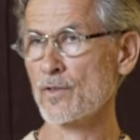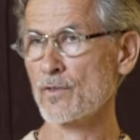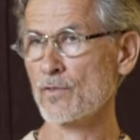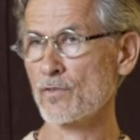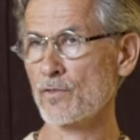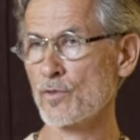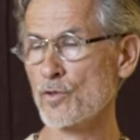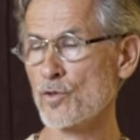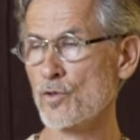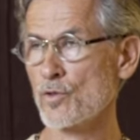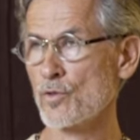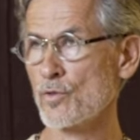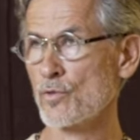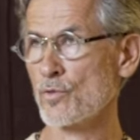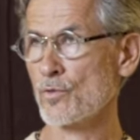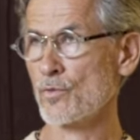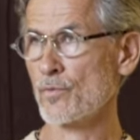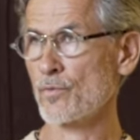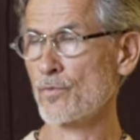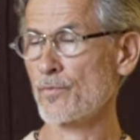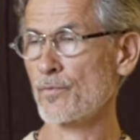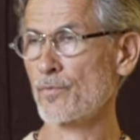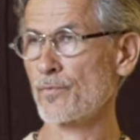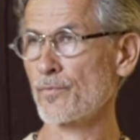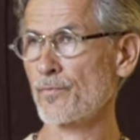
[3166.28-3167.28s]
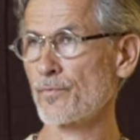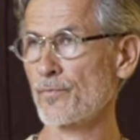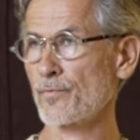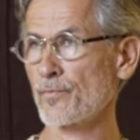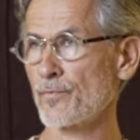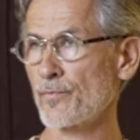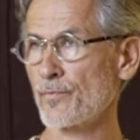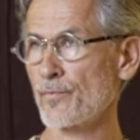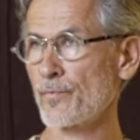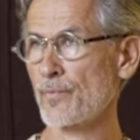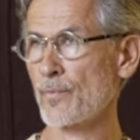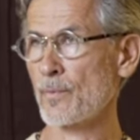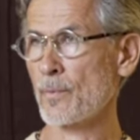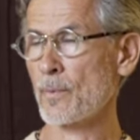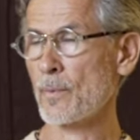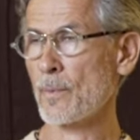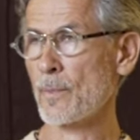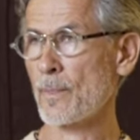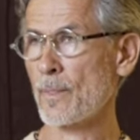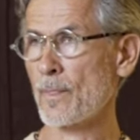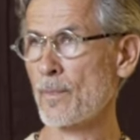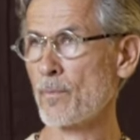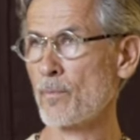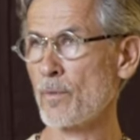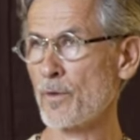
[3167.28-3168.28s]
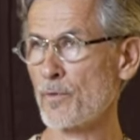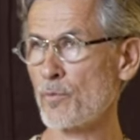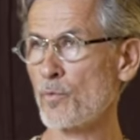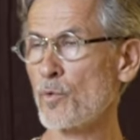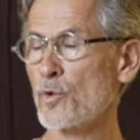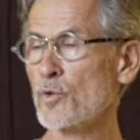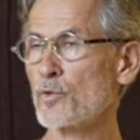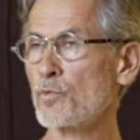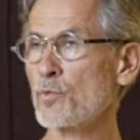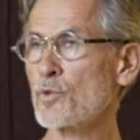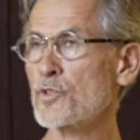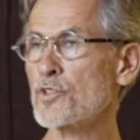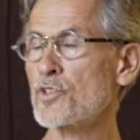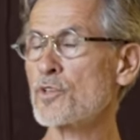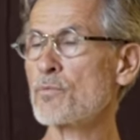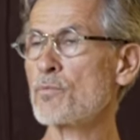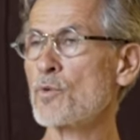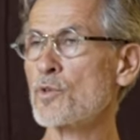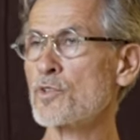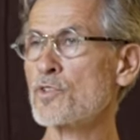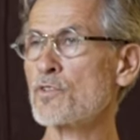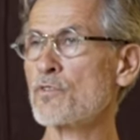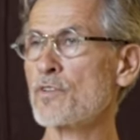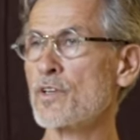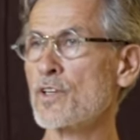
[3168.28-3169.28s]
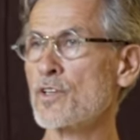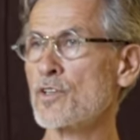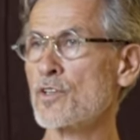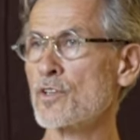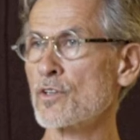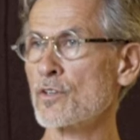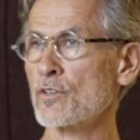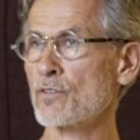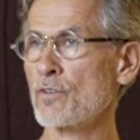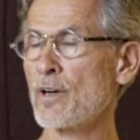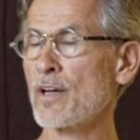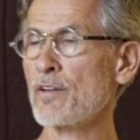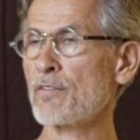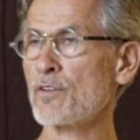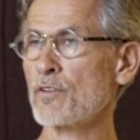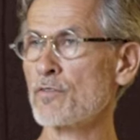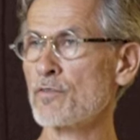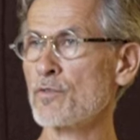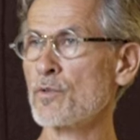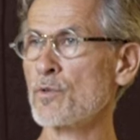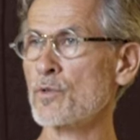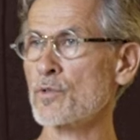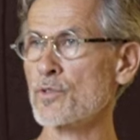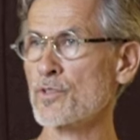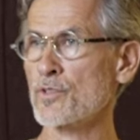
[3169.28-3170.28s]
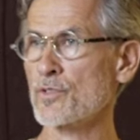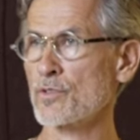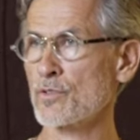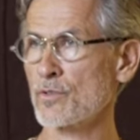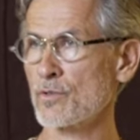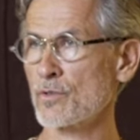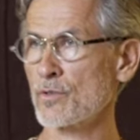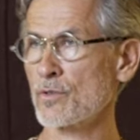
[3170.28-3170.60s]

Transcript: for sure. But what was the motivation, driving force?